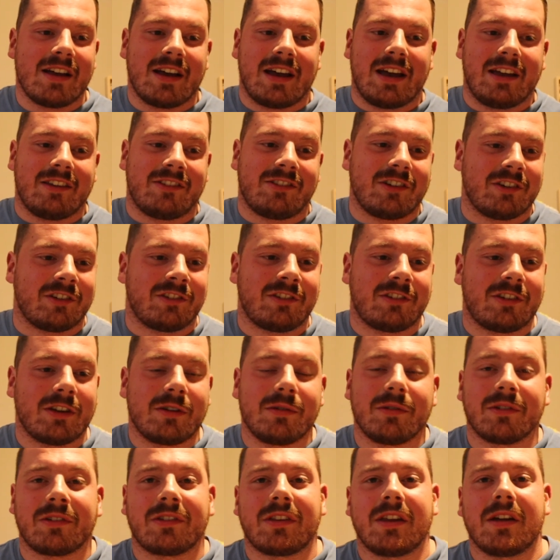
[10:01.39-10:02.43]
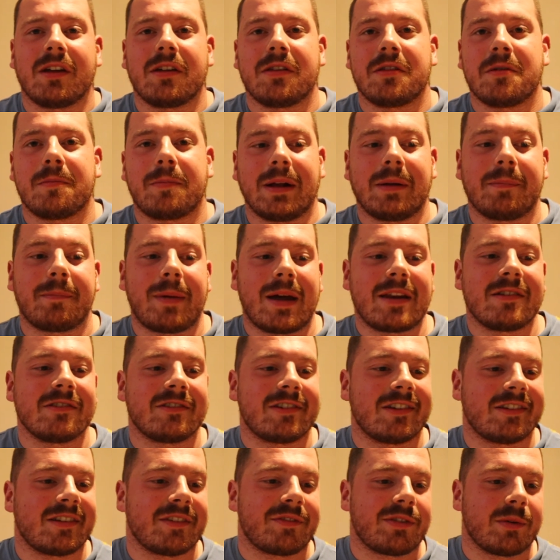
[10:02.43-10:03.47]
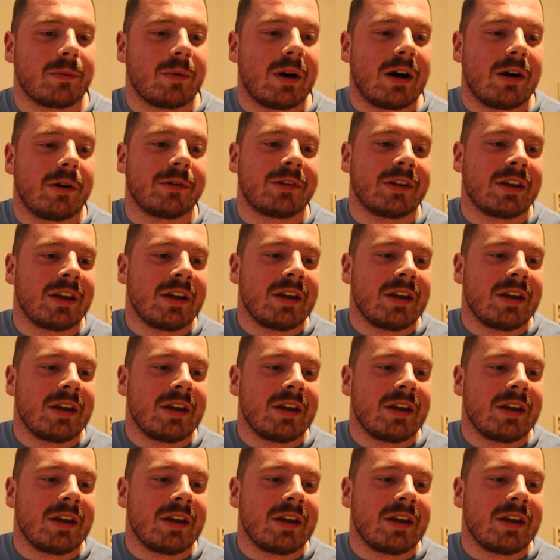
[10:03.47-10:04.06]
it just suits the big benches of the world.